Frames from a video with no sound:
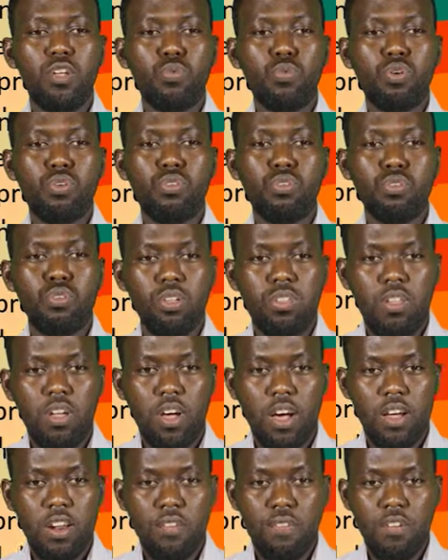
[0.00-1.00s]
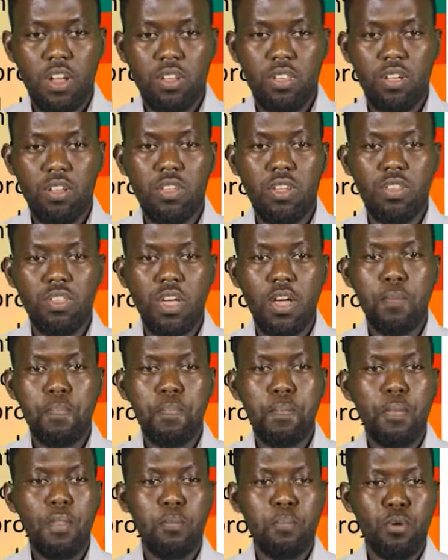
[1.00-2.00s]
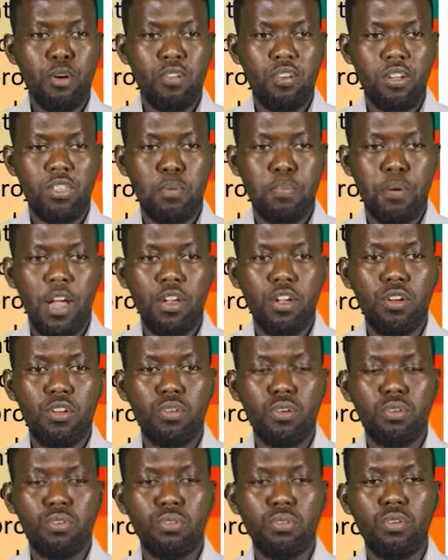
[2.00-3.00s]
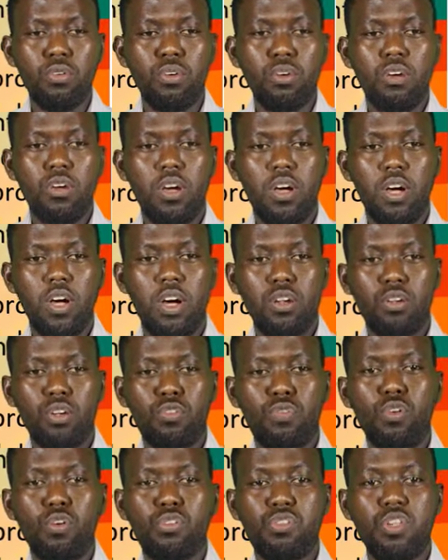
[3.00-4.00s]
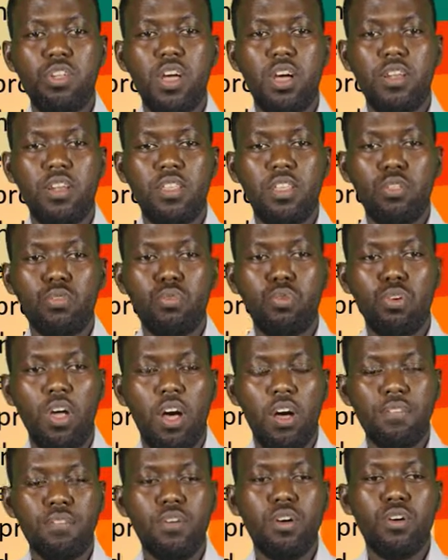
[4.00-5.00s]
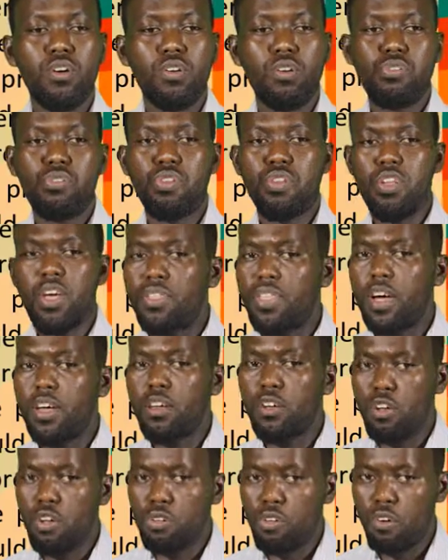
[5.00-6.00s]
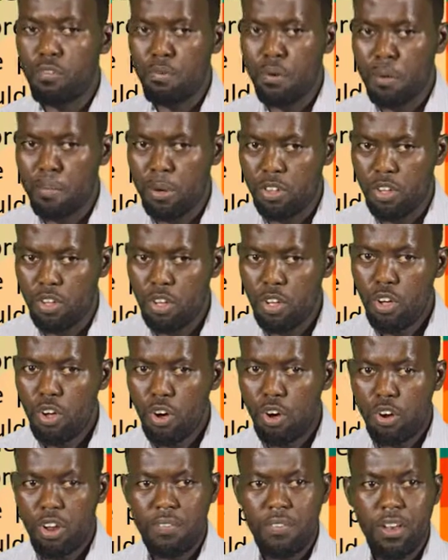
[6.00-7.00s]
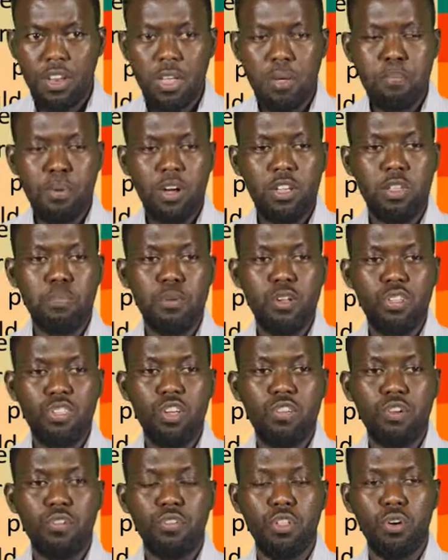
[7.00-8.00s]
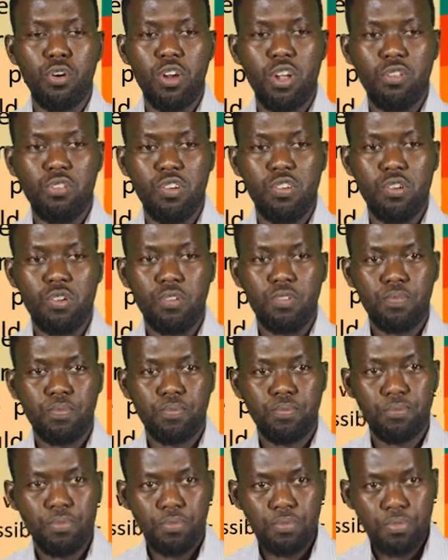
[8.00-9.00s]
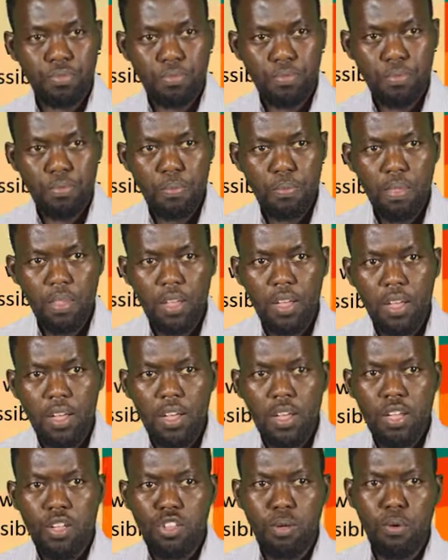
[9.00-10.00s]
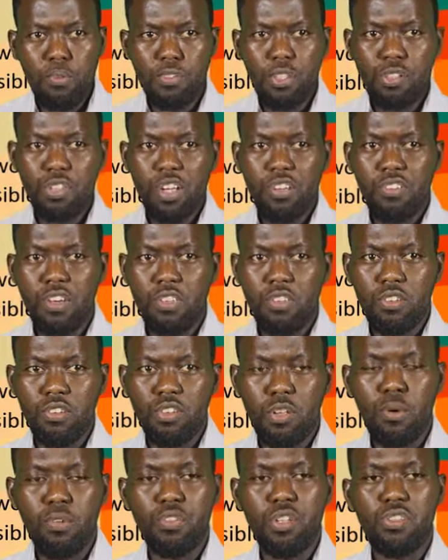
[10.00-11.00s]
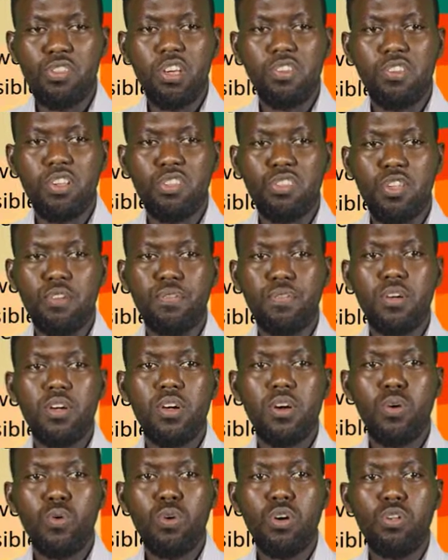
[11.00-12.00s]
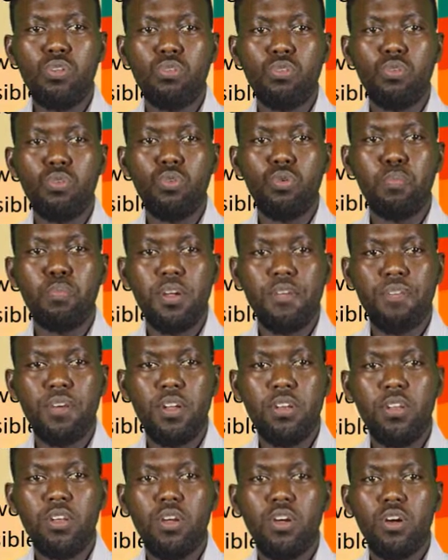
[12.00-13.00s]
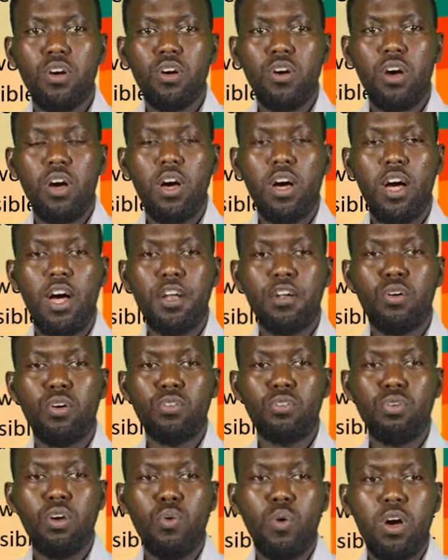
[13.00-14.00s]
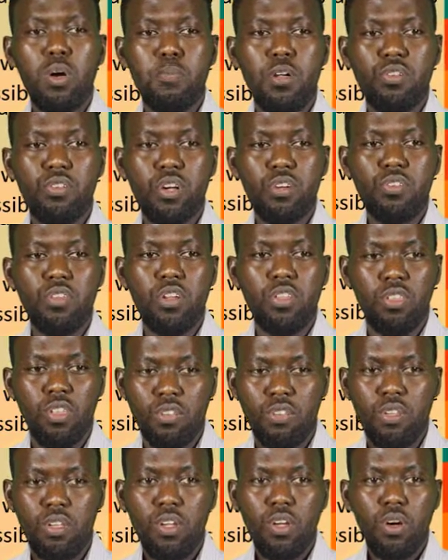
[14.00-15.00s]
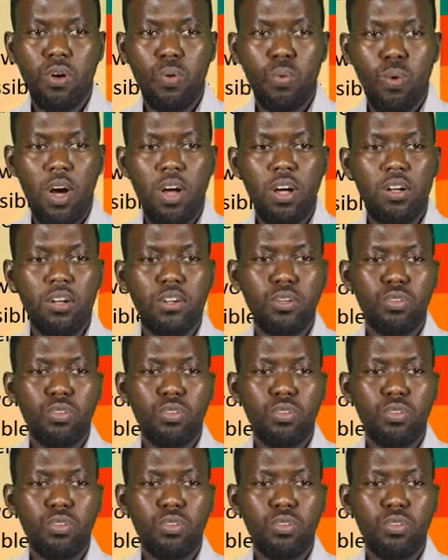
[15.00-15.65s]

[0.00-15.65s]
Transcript: was not reflected in the project planning due to not foreseen, and that could have caused death and the loss of property or even impact the prestige of the organization. Some of the suggestive ways to prevent and control workplace accidents were